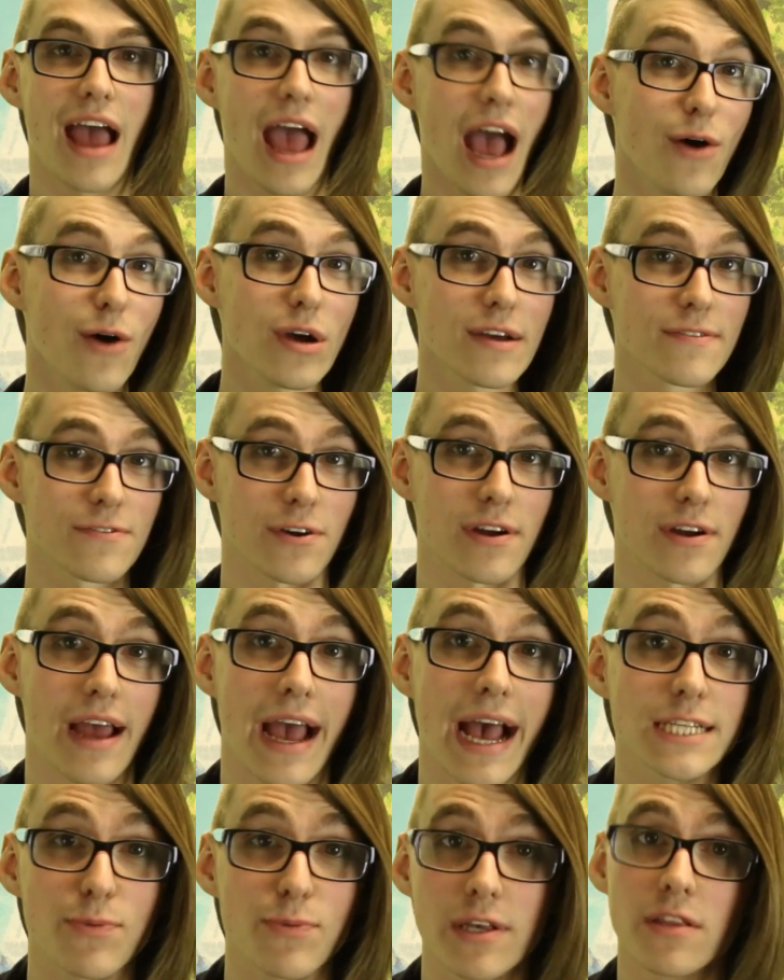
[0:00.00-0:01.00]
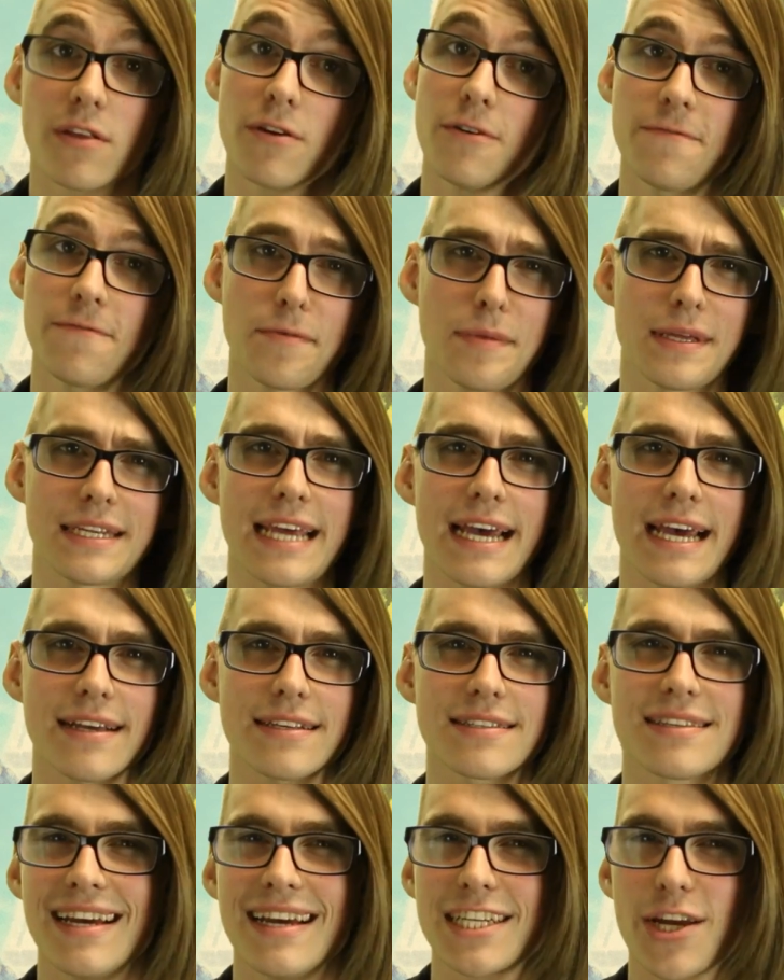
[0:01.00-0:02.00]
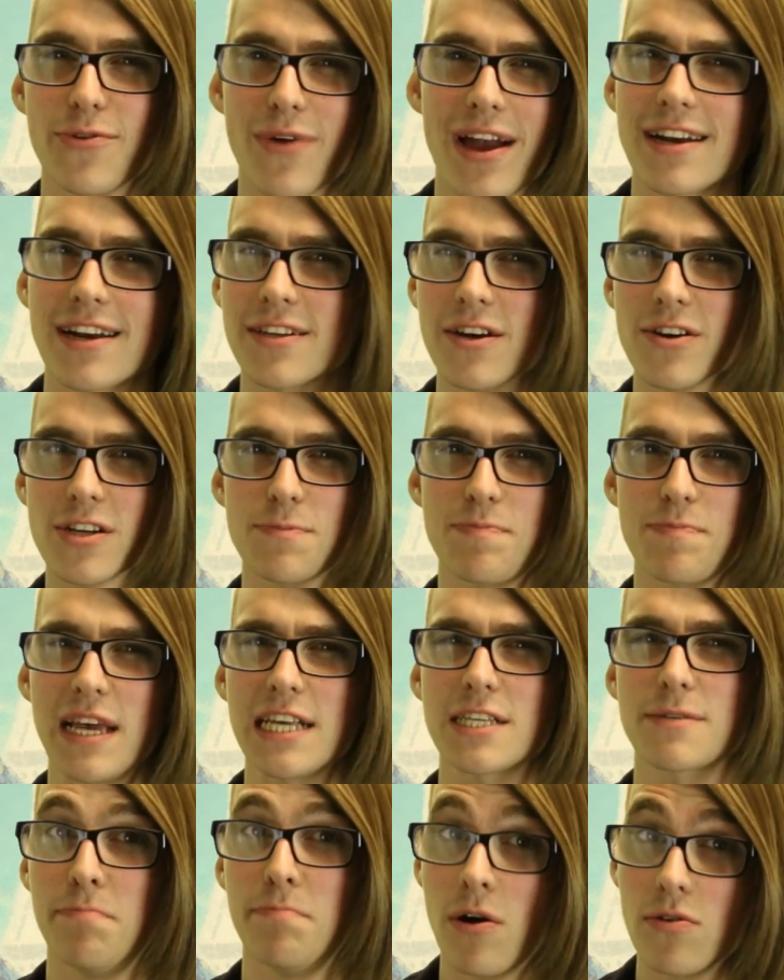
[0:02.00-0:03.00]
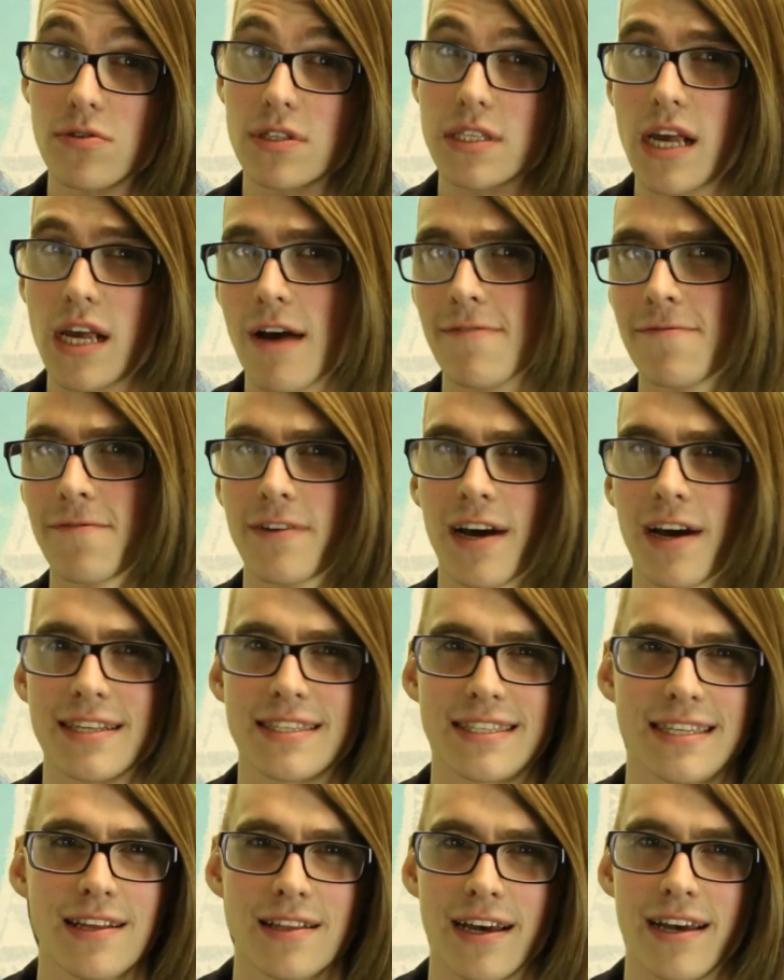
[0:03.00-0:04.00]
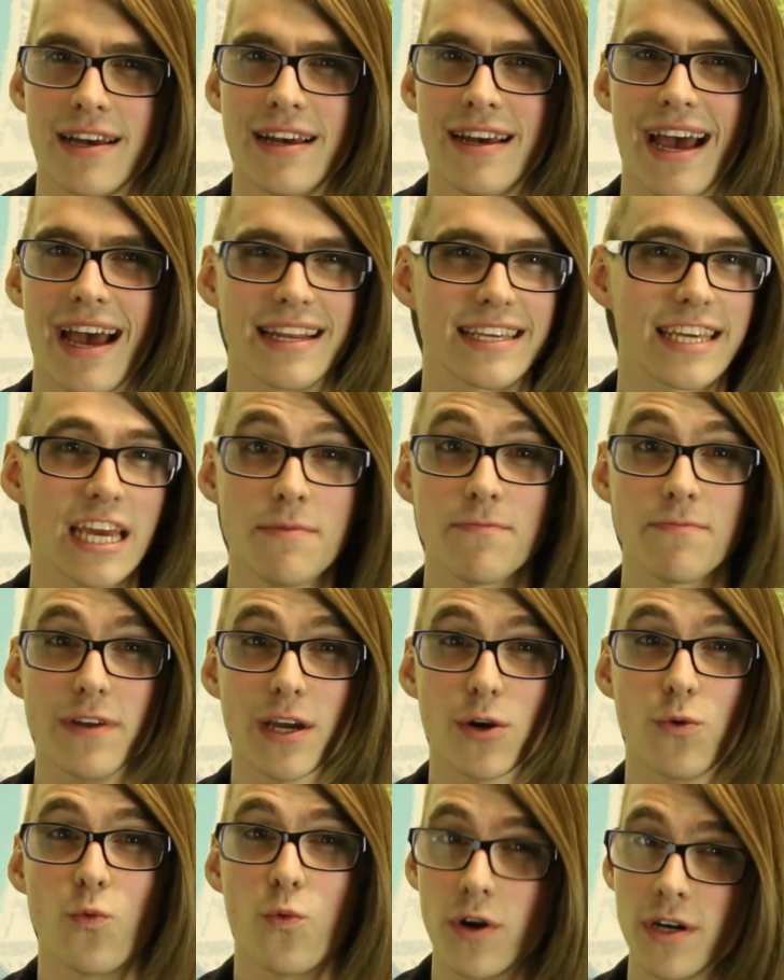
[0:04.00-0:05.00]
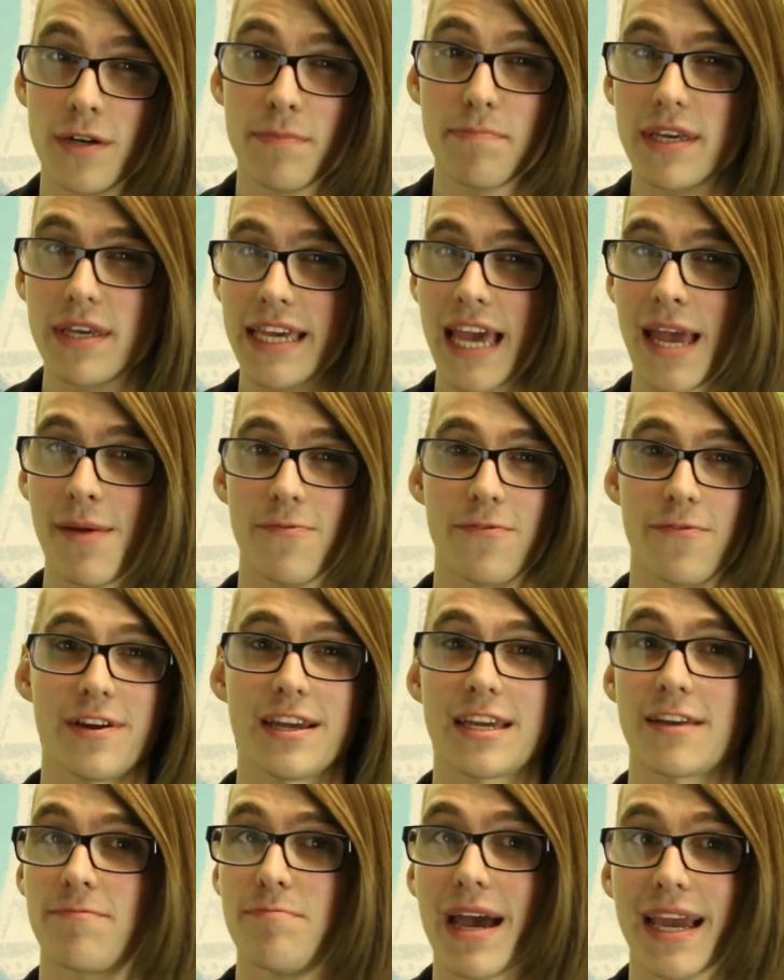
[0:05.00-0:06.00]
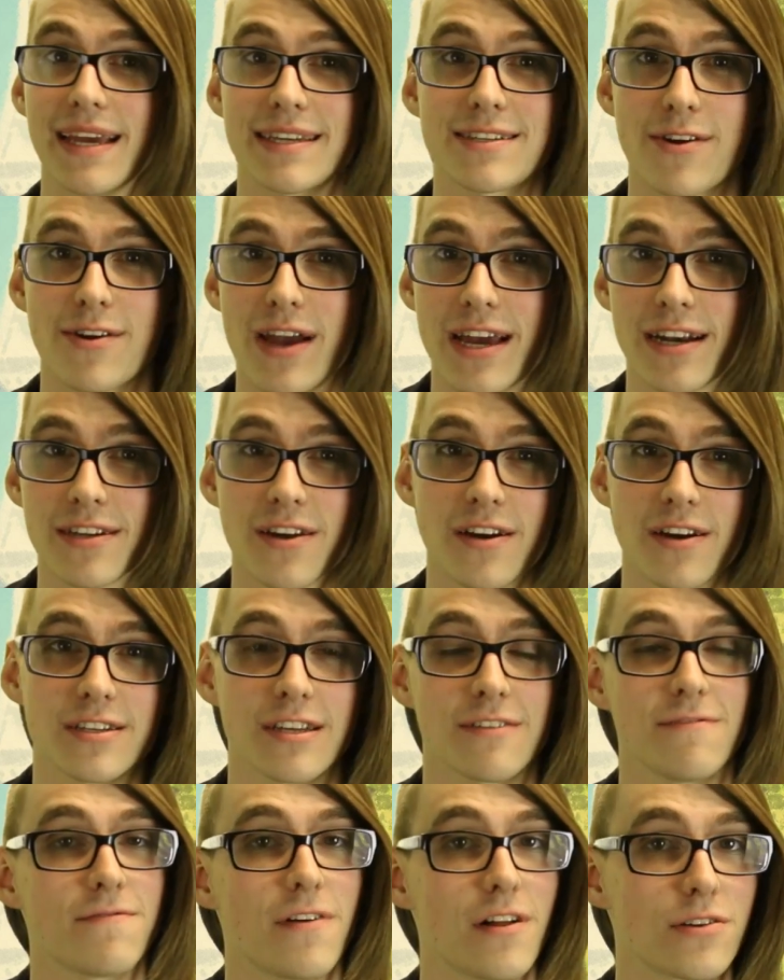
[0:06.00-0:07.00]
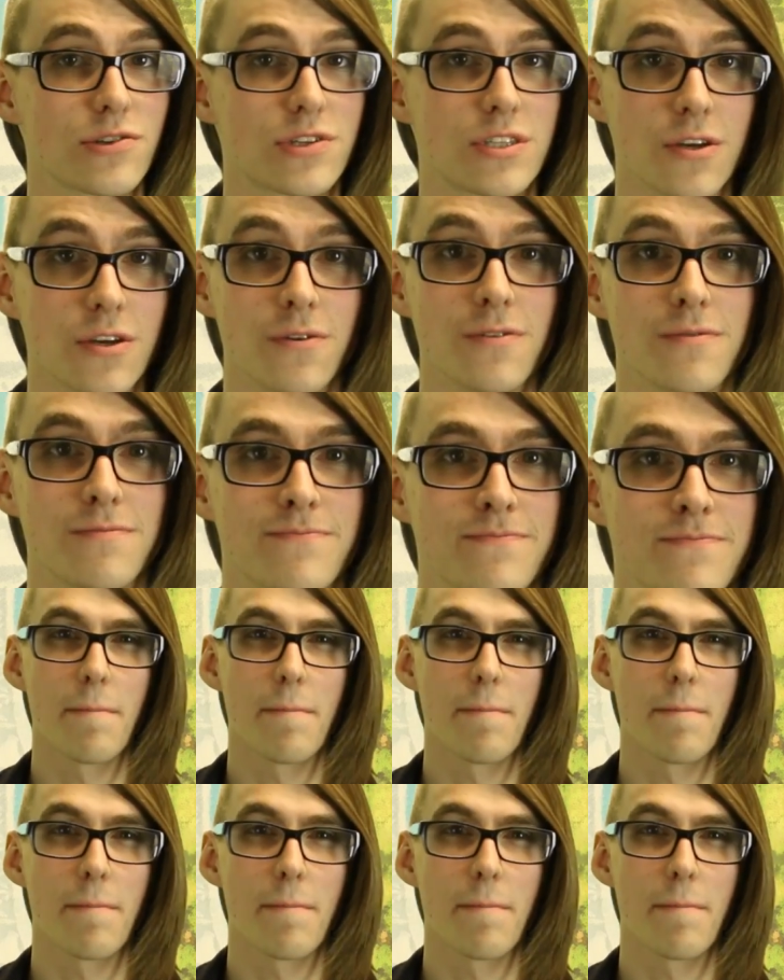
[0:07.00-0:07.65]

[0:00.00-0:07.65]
However, as we learned from the Dex, Tyranitar is based mostly off of Godzilla, and Game Freak wouldn't be Game Freak if Mega-Tyranitar didn't follow suit.